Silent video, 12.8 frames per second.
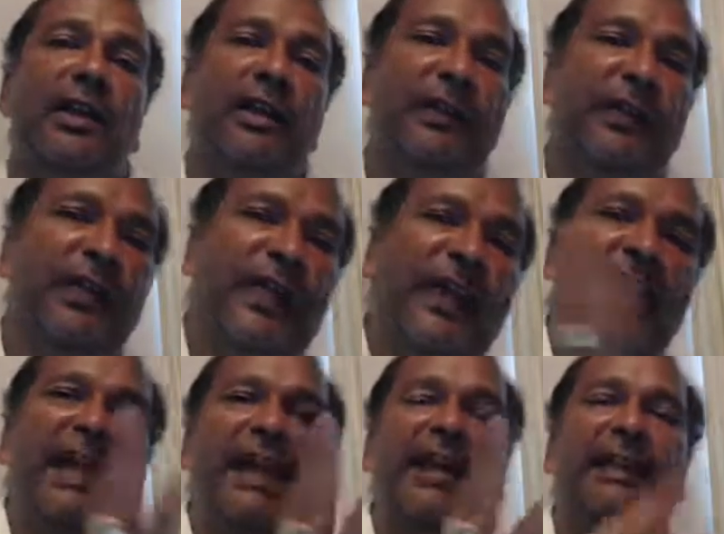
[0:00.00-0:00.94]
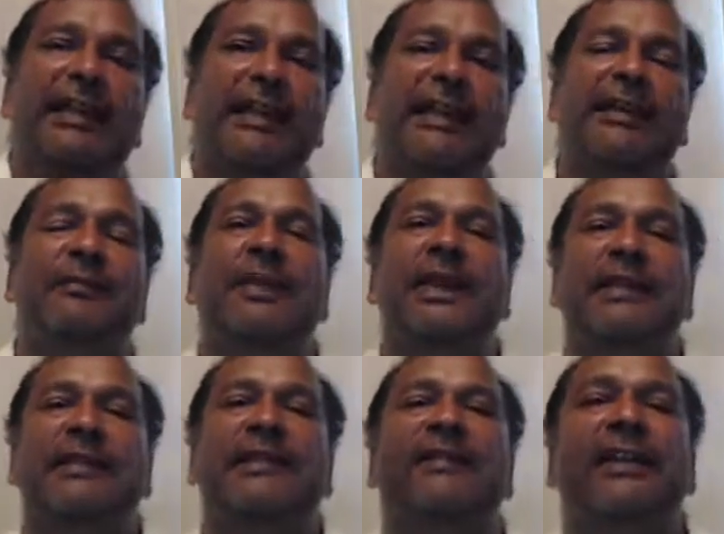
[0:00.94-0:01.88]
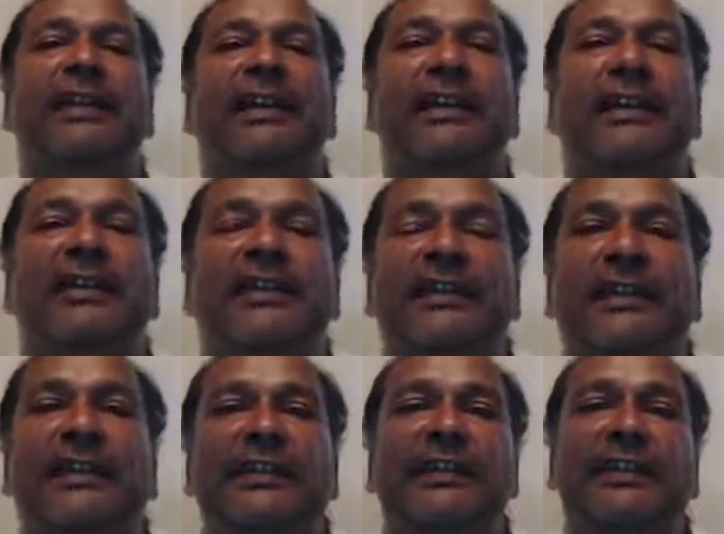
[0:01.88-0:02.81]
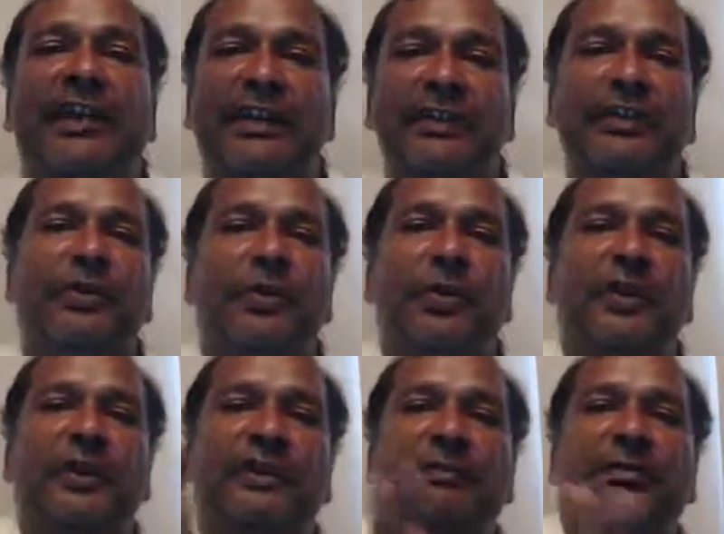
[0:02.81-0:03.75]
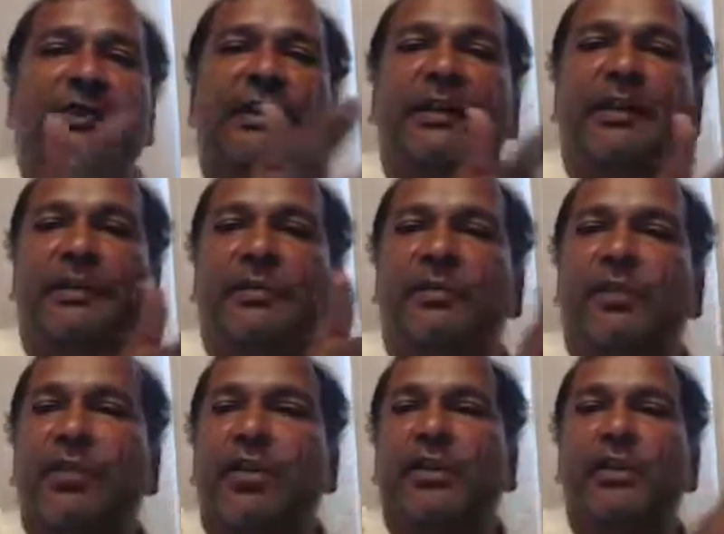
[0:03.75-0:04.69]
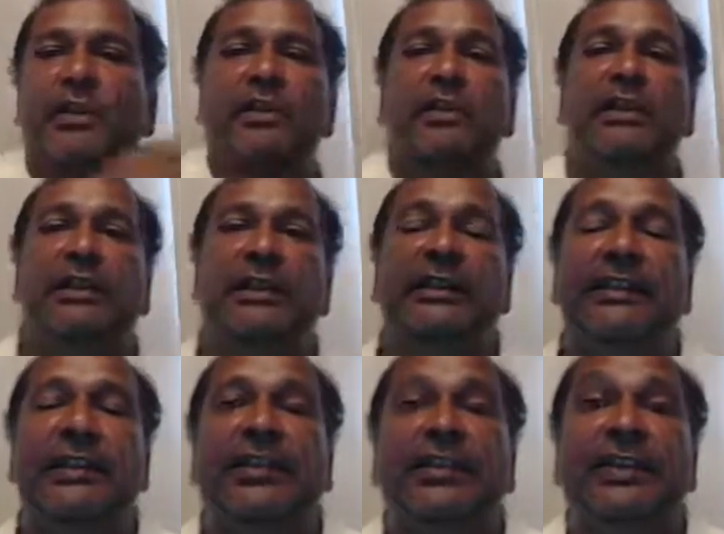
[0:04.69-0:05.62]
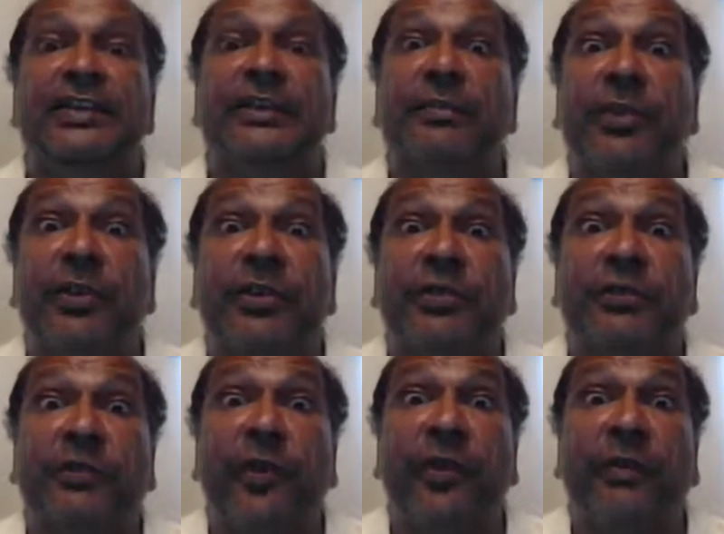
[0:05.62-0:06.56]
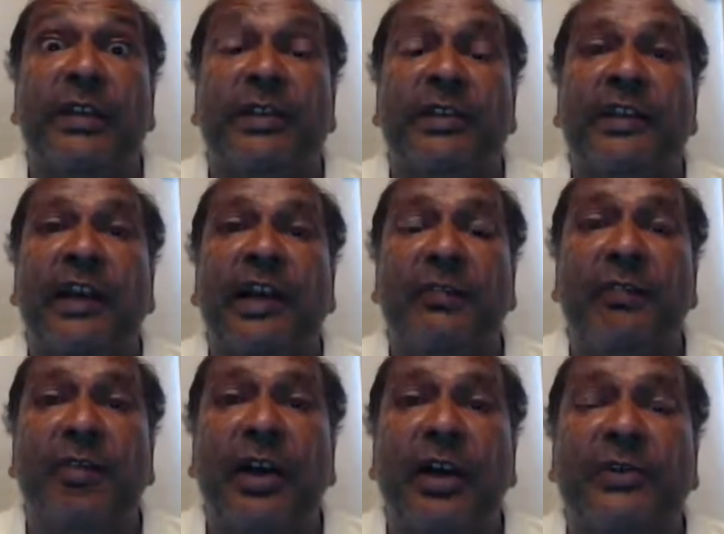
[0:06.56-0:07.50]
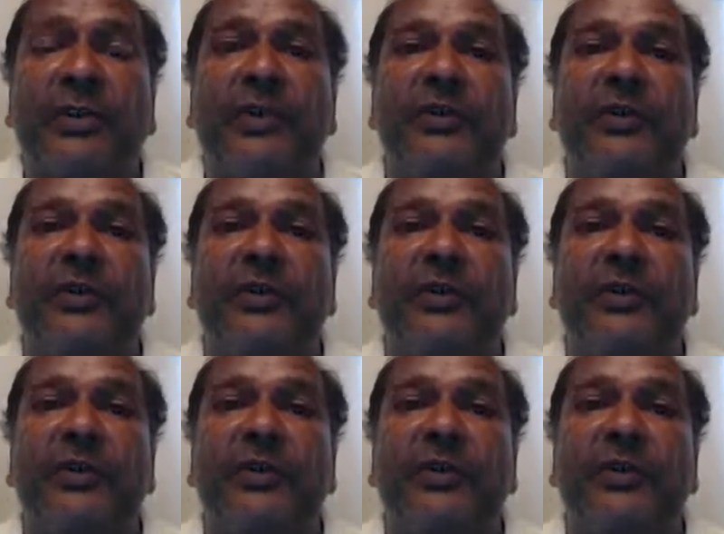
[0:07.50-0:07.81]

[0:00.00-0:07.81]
then it makes everything else easier and you will experience more intelligent sports performance and life breakthroughs.